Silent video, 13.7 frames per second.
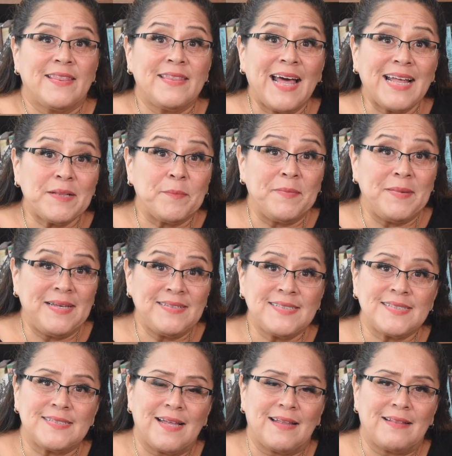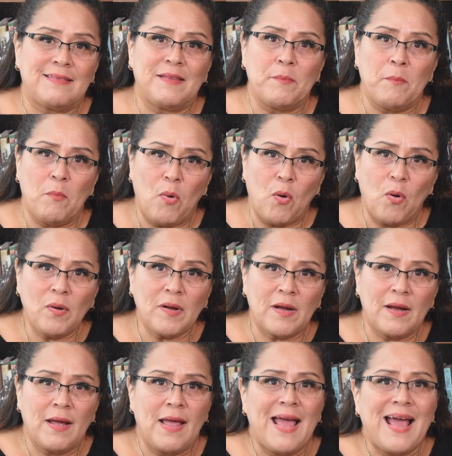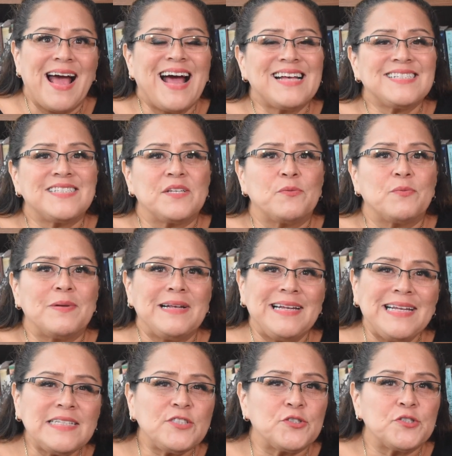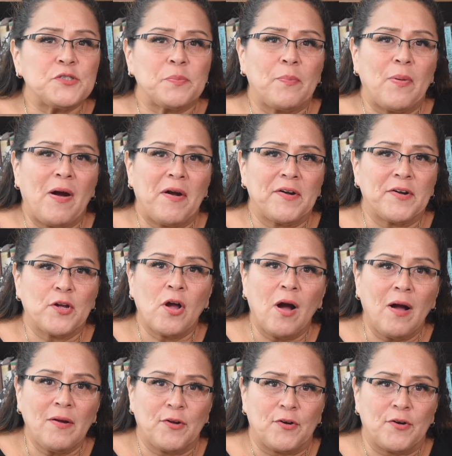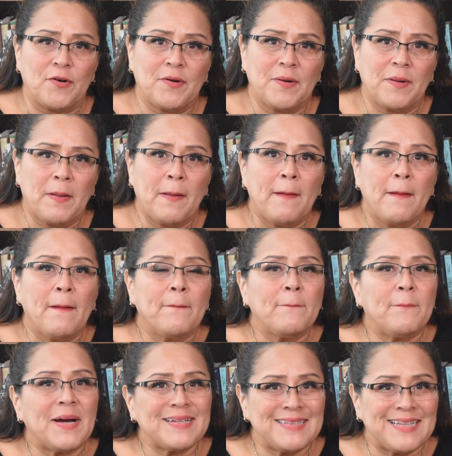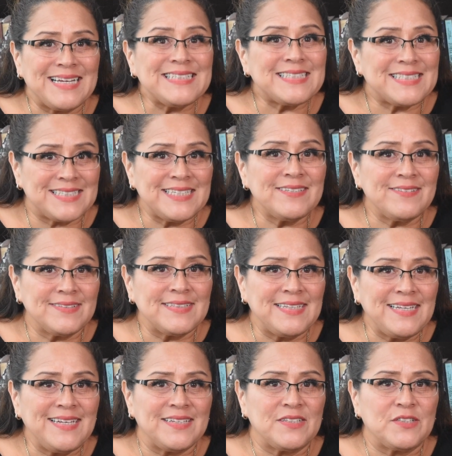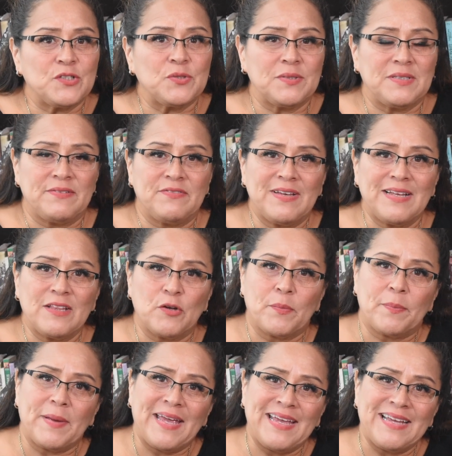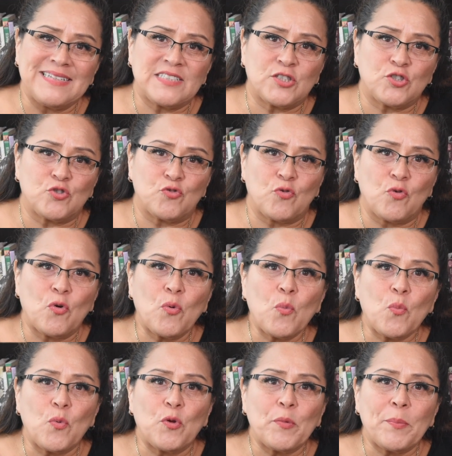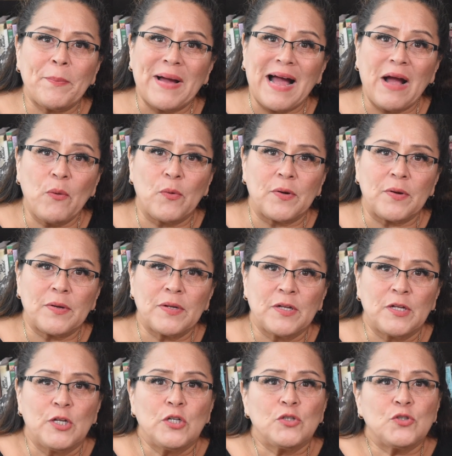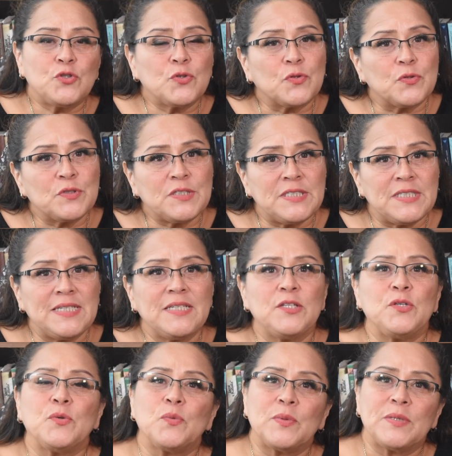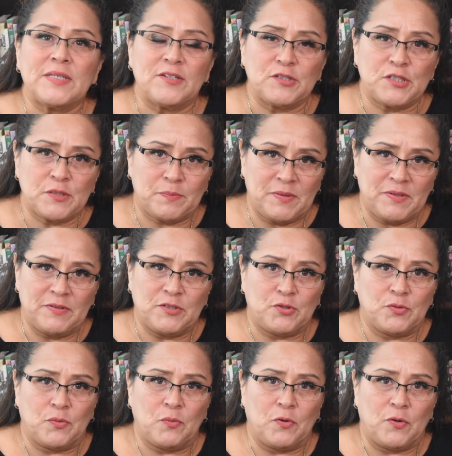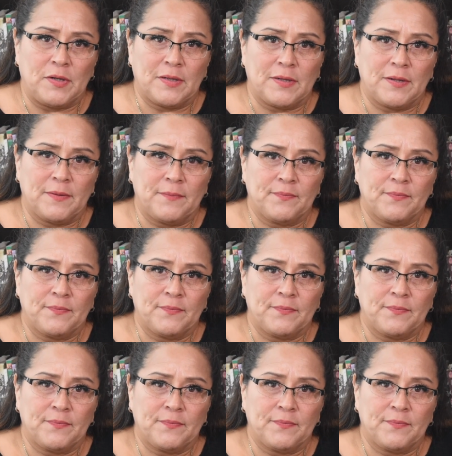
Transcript: That means that the monk has the religious part conquered, but they still need to develop a strong willpower to continue with their spiritual work.